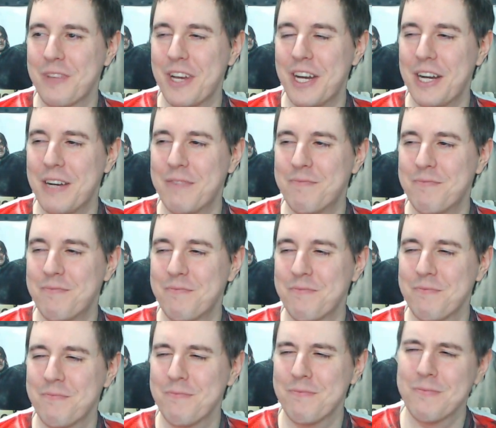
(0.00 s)

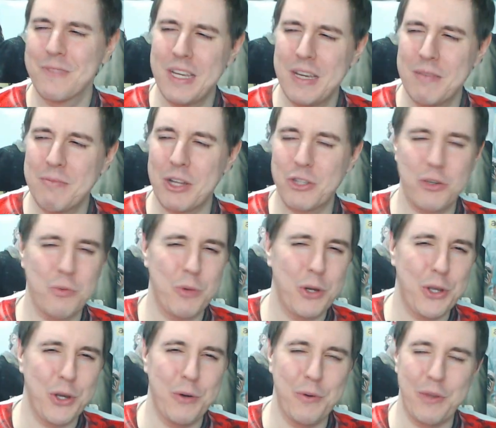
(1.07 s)
Not sure where
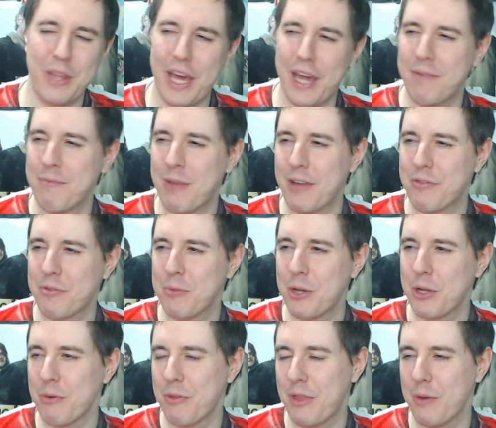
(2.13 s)
you're going with that. I'm not
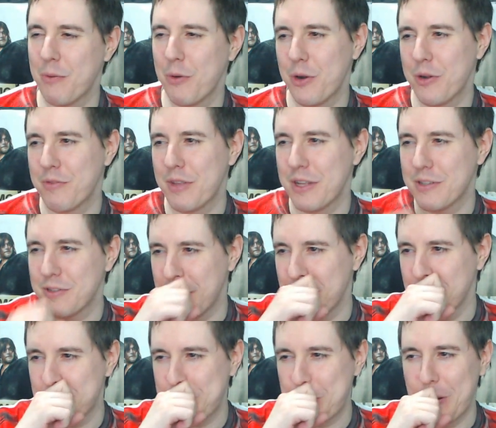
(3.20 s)
familiar with that word, if that's an
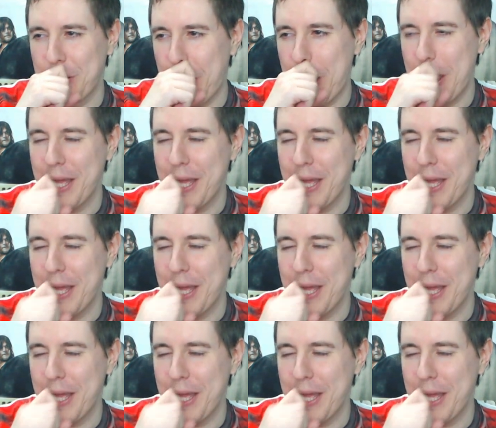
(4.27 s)
English word.